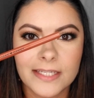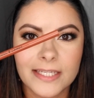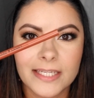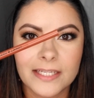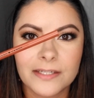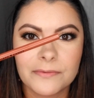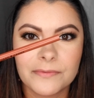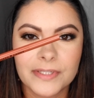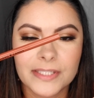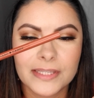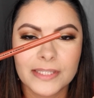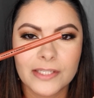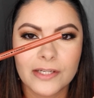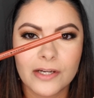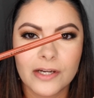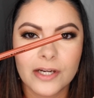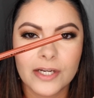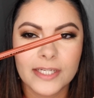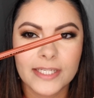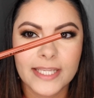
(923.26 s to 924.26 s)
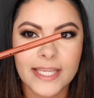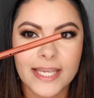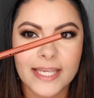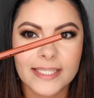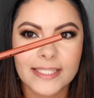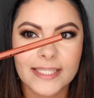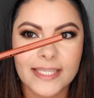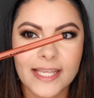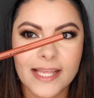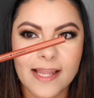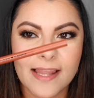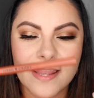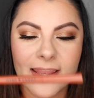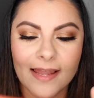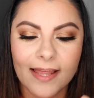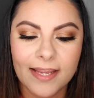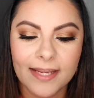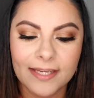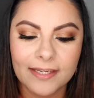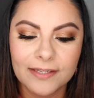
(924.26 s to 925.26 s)
in with the hard candy
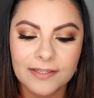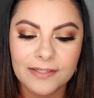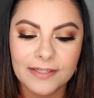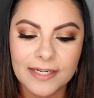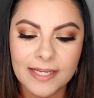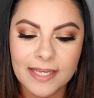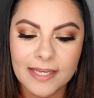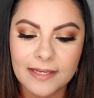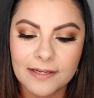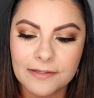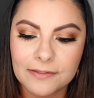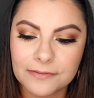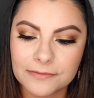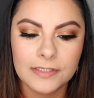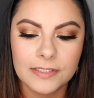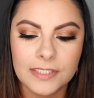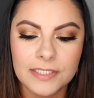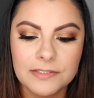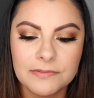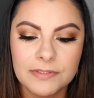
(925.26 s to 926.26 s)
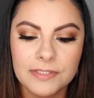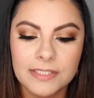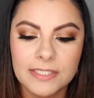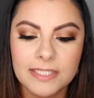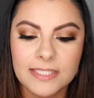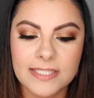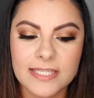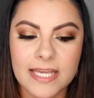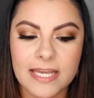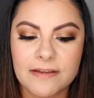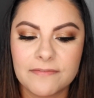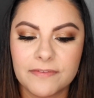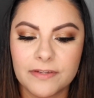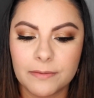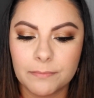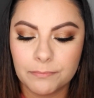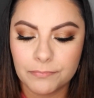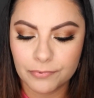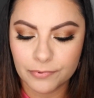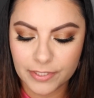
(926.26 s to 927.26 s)
liner now. This one does have a
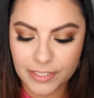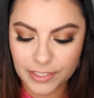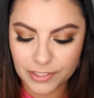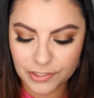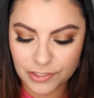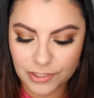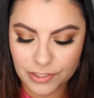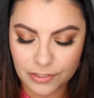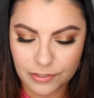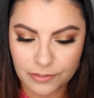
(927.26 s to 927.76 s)
brush though.